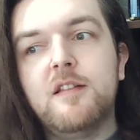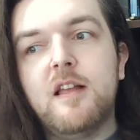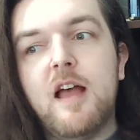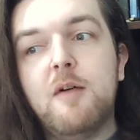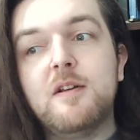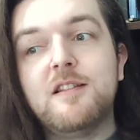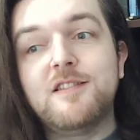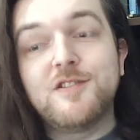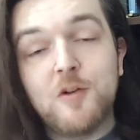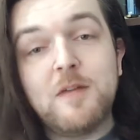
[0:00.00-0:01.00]

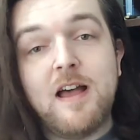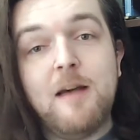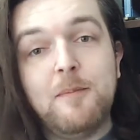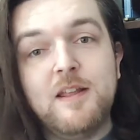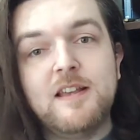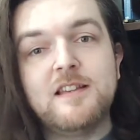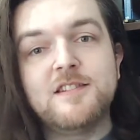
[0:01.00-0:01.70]
to stop that happening is